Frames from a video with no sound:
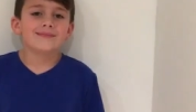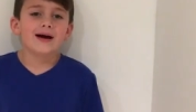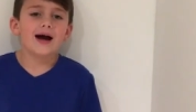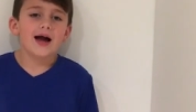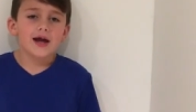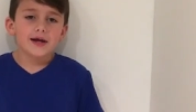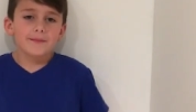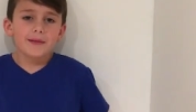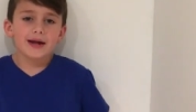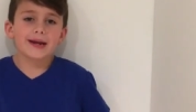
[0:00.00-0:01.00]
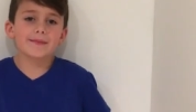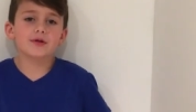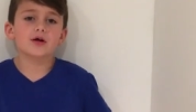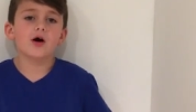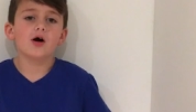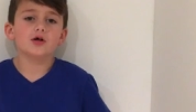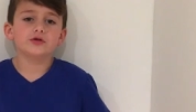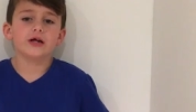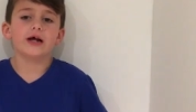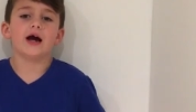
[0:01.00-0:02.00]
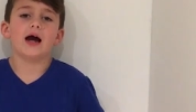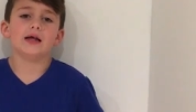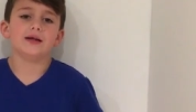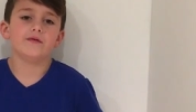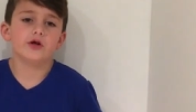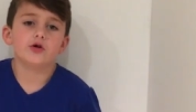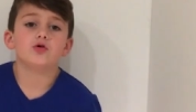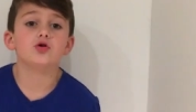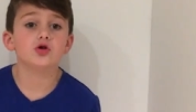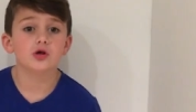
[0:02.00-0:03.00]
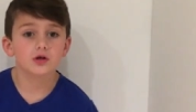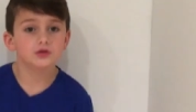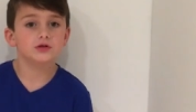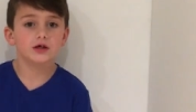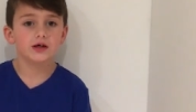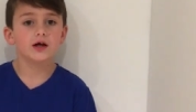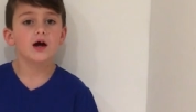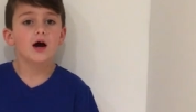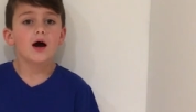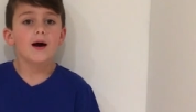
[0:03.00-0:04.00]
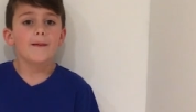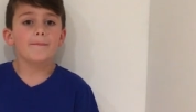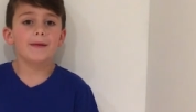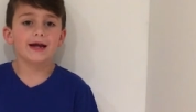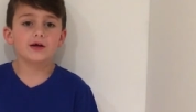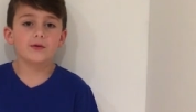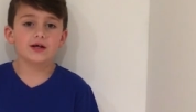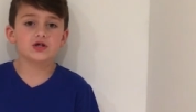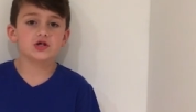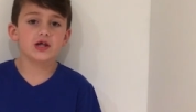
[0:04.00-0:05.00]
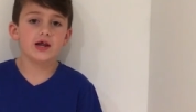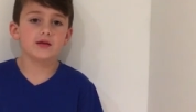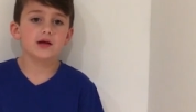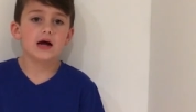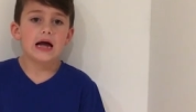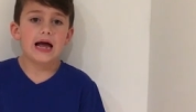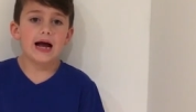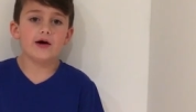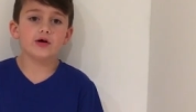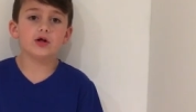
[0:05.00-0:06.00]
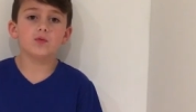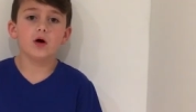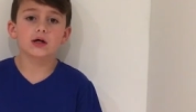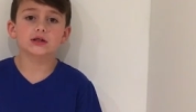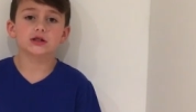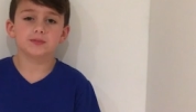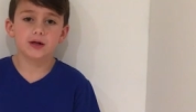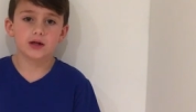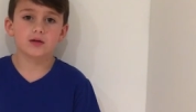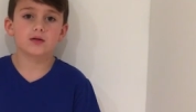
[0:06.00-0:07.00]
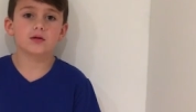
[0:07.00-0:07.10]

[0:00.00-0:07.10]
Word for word: Hi, my name is RJ. I live in New Jersey. My question is, how do you walk in space?